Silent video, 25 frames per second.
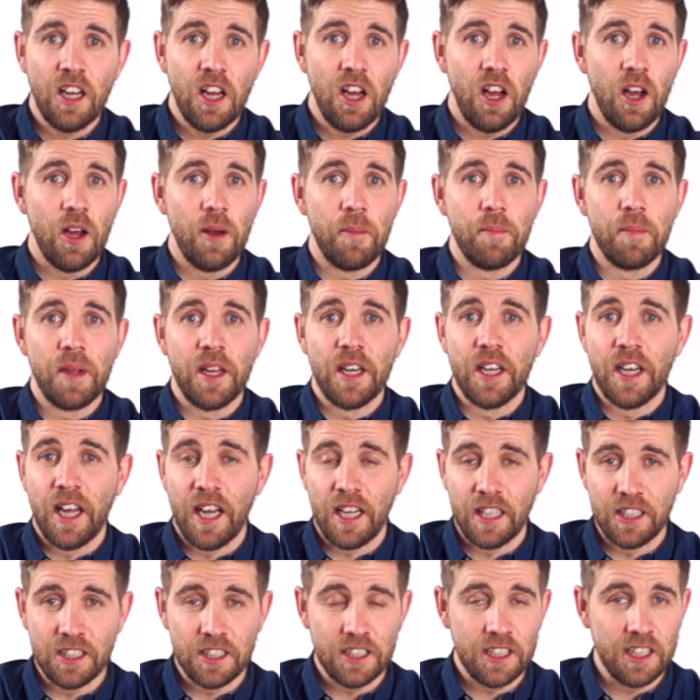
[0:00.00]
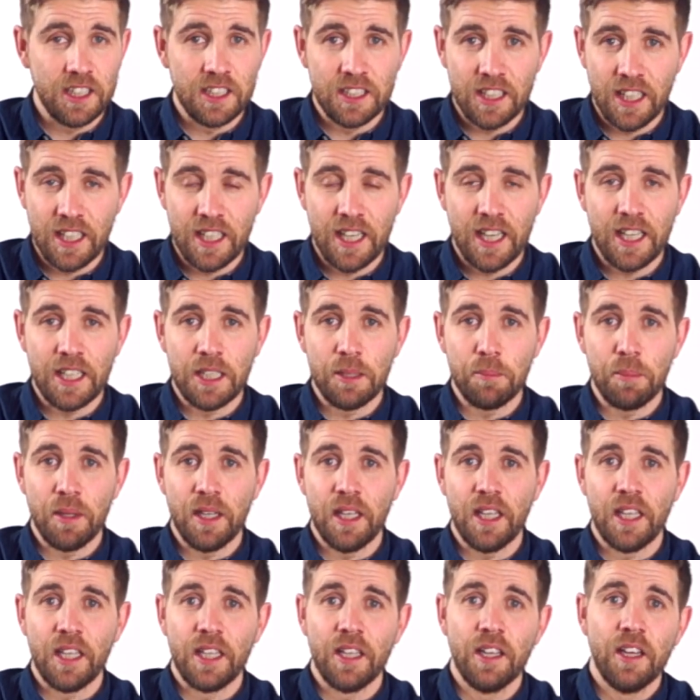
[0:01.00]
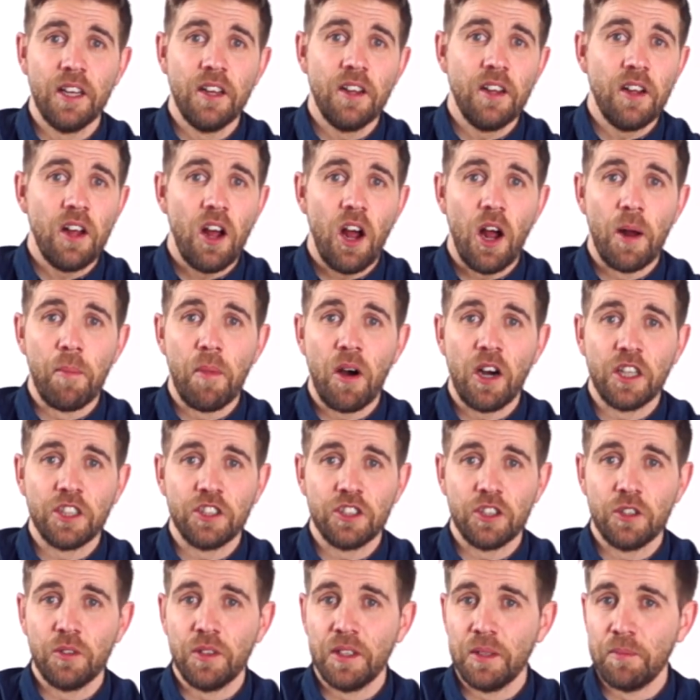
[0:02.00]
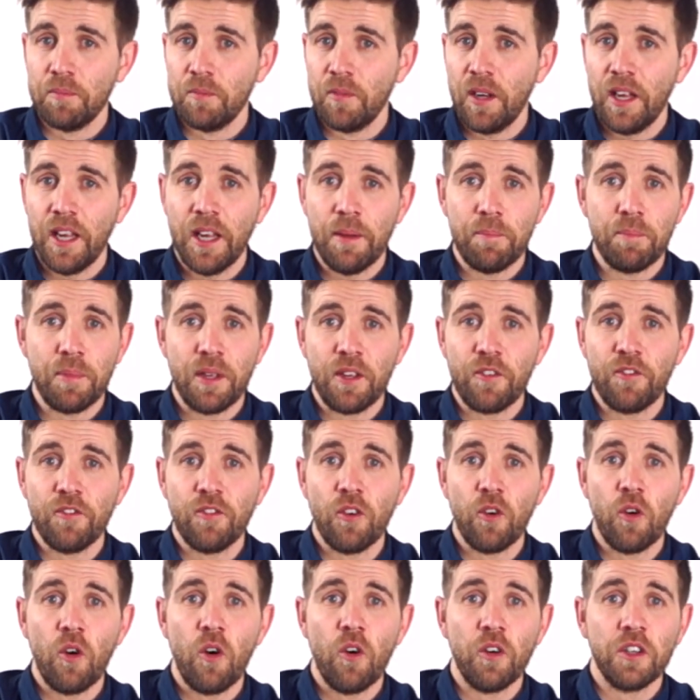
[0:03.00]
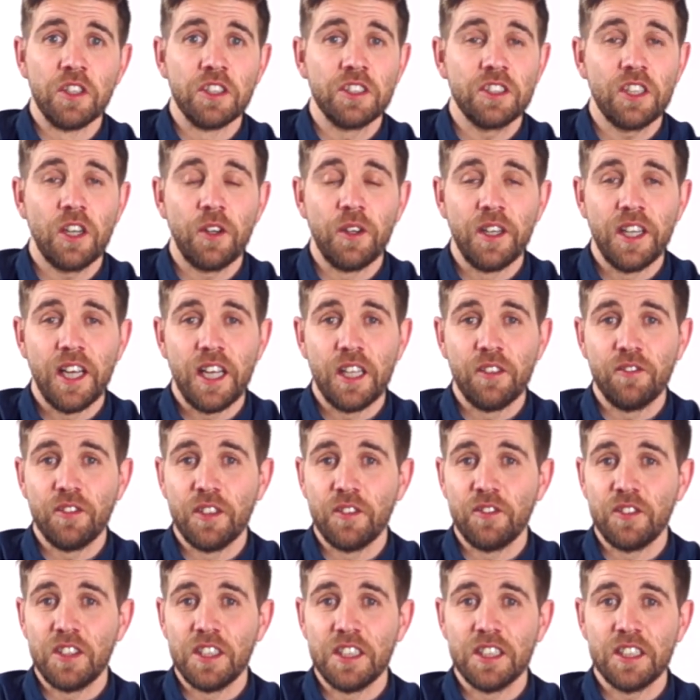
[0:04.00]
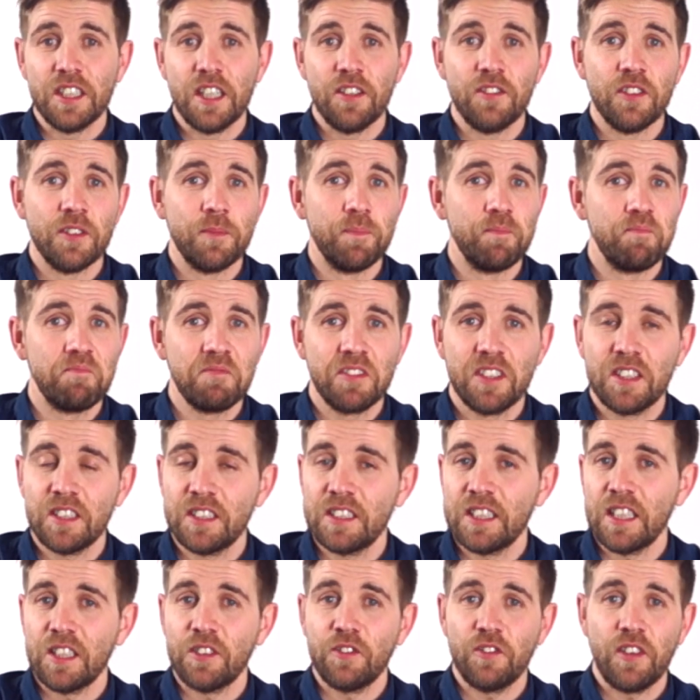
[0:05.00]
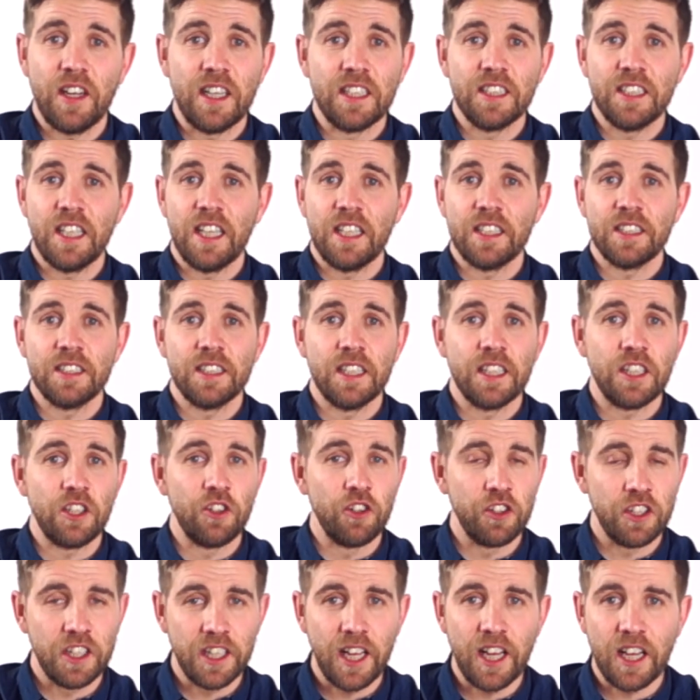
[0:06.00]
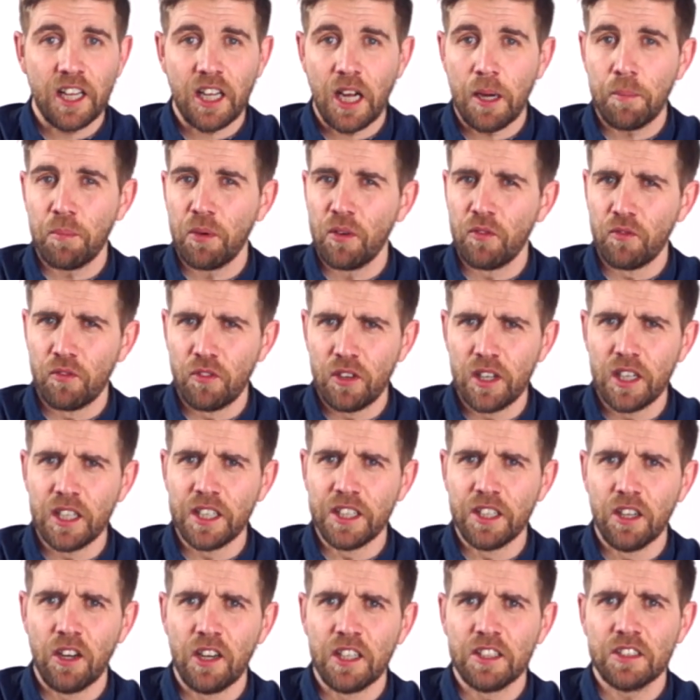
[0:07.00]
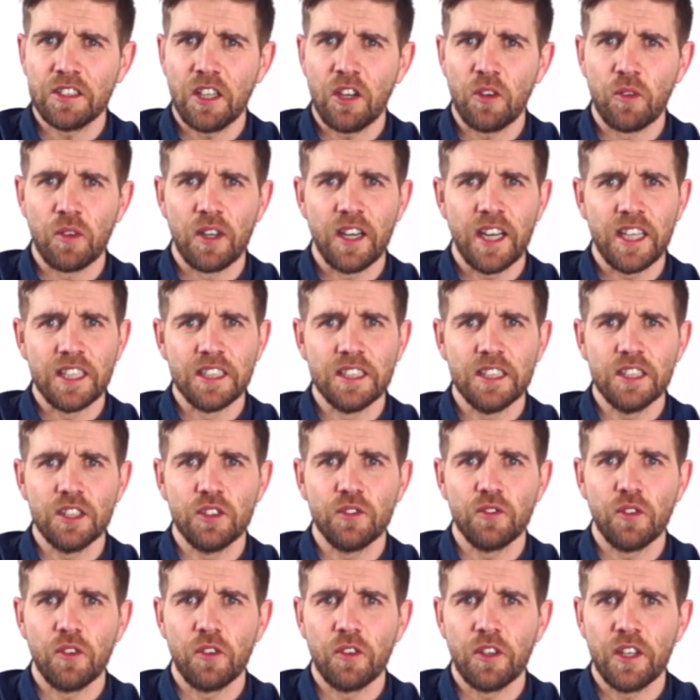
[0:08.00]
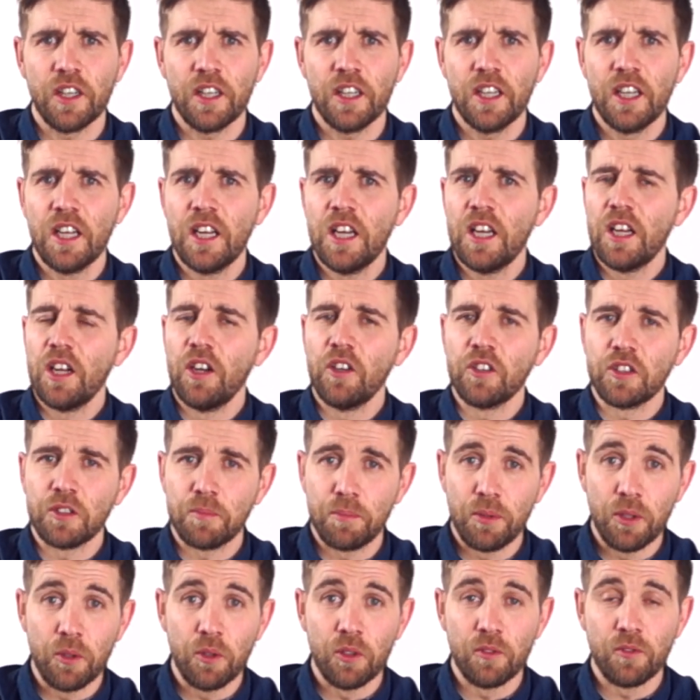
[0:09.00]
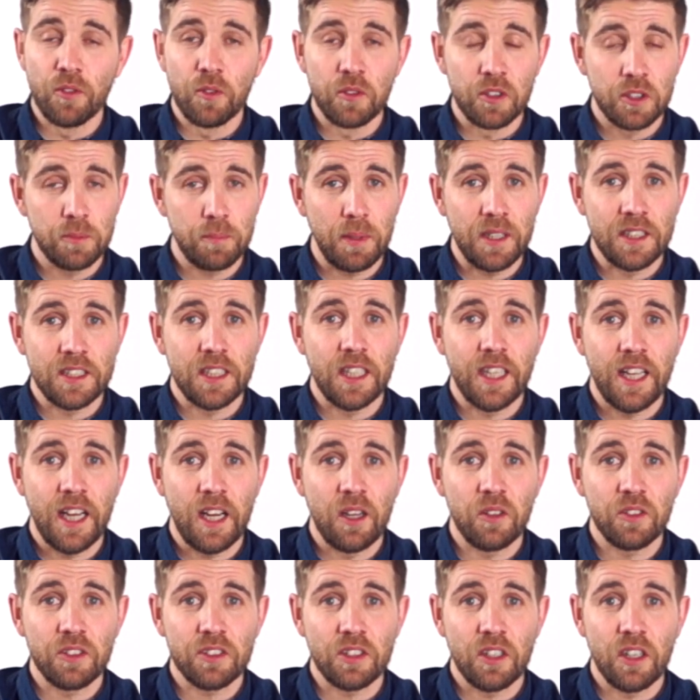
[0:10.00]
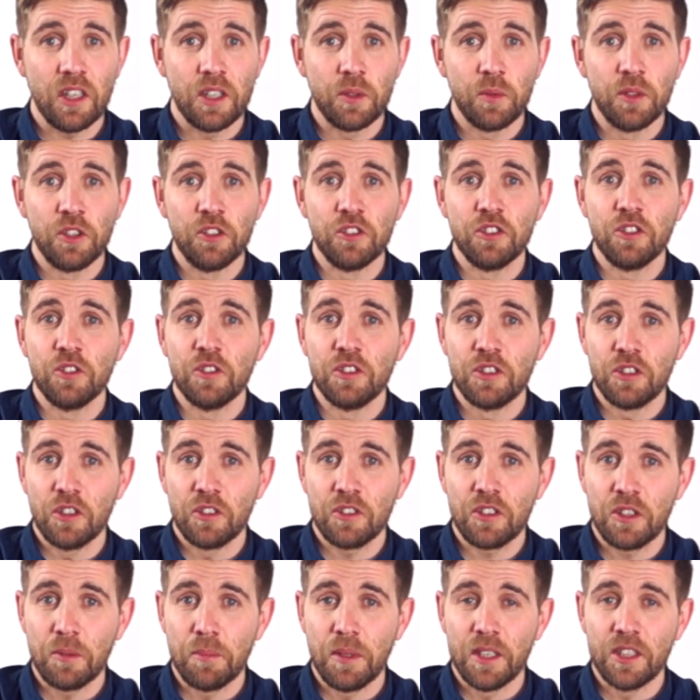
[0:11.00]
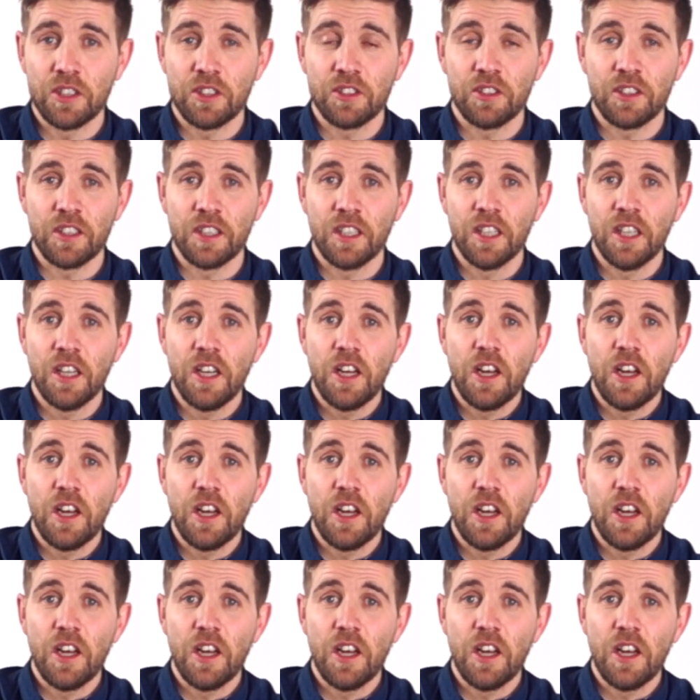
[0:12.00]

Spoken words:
In HD 1080p, I shoot in MP4 on a Sony A57. So that's fantastic. You can get a couple of really nice old lenses for it. Looks beautiful, especially outside when you're doing documentary.